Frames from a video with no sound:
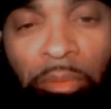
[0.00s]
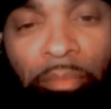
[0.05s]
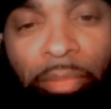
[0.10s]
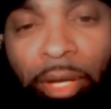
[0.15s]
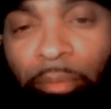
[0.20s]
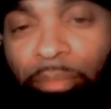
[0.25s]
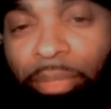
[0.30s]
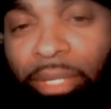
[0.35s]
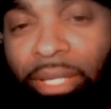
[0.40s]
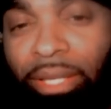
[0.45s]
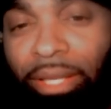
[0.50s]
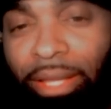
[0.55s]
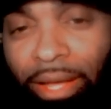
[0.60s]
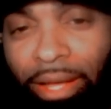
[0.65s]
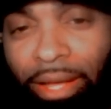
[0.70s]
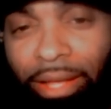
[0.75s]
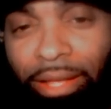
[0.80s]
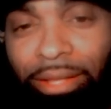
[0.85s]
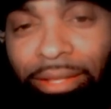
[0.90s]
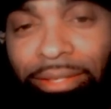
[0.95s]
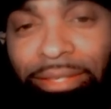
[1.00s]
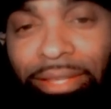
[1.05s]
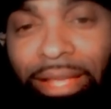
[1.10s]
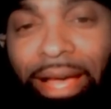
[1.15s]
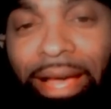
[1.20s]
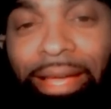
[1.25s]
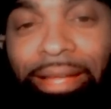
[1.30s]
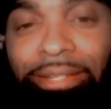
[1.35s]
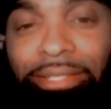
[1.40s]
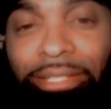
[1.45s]
But because
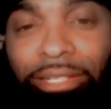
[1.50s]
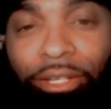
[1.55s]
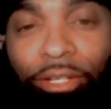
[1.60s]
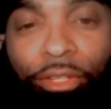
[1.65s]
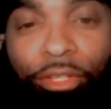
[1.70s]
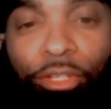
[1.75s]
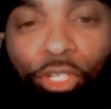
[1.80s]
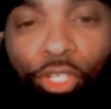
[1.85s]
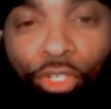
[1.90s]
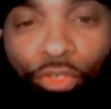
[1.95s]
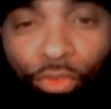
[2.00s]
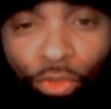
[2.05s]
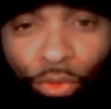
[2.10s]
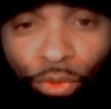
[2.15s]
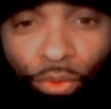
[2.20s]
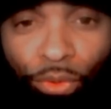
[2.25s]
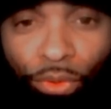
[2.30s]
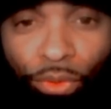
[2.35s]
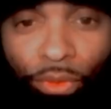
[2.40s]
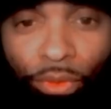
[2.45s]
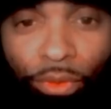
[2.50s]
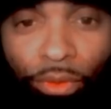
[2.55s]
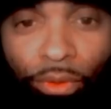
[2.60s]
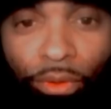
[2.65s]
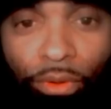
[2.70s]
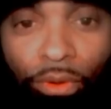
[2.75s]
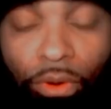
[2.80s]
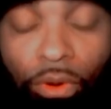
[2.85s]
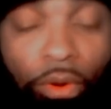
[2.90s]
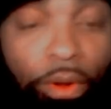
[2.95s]
I tell the truth
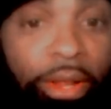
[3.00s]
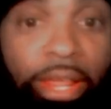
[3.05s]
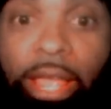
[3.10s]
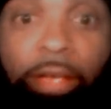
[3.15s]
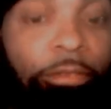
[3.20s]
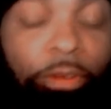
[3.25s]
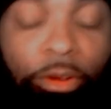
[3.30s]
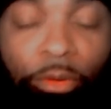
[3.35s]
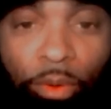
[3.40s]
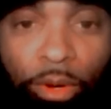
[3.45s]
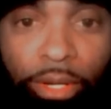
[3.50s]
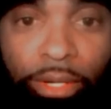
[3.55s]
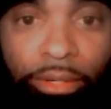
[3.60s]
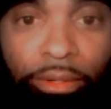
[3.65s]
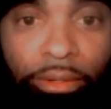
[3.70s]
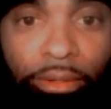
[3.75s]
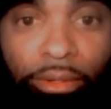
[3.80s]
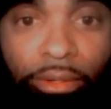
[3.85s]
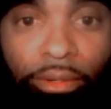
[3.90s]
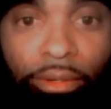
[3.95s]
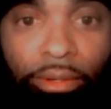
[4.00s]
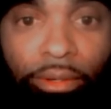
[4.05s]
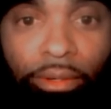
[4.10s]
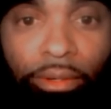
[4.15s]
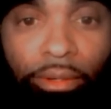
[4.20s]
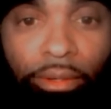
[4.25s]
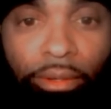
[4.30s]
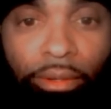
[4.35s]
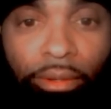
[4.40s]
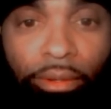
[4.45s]
on everyone,
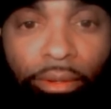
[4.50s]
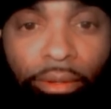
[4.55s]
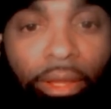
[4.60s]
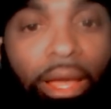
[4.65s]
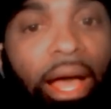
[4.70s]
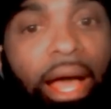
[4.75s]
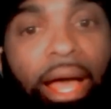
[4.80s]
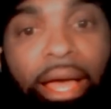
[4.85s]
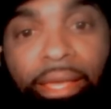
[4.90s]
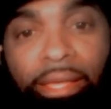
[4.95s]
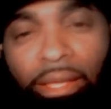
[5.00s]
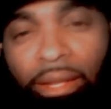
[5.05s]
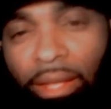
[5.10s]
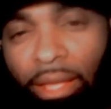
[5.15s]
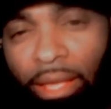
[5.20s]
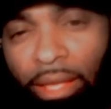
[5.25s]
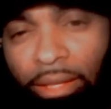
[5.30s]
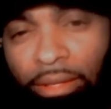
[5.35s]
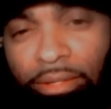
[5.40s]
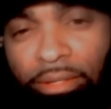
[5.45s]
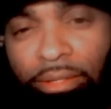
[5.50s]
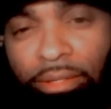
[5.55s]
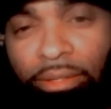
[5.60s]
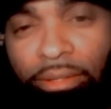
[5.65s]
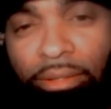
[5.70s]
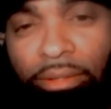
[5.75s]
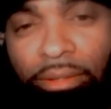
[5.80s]
I get hate.